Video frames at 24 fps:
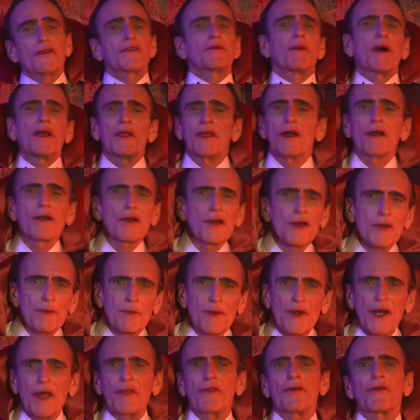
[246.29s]
that my younger
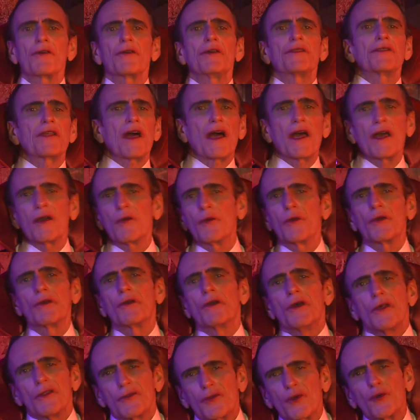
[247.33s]
brother and I were
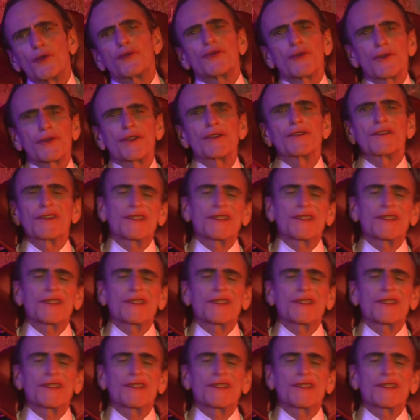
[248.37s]
tutored in